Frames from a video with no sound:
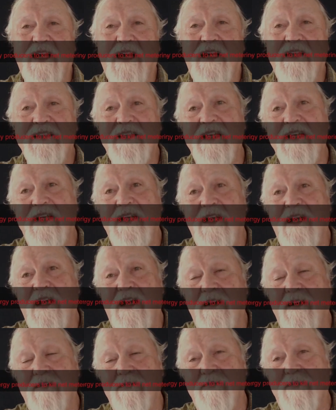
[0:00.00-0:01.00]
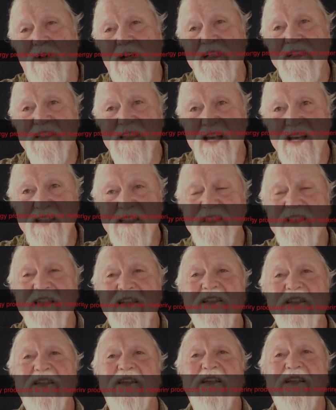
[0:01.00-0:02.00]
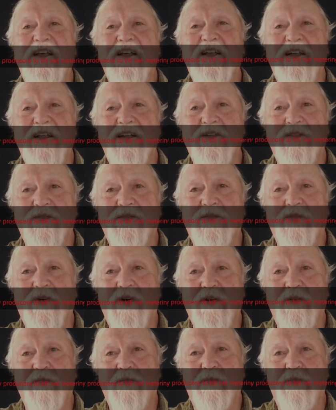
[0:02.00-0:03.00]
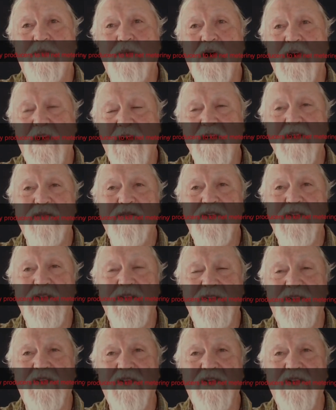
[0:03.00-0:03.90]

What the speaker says: think my sense is that what part of the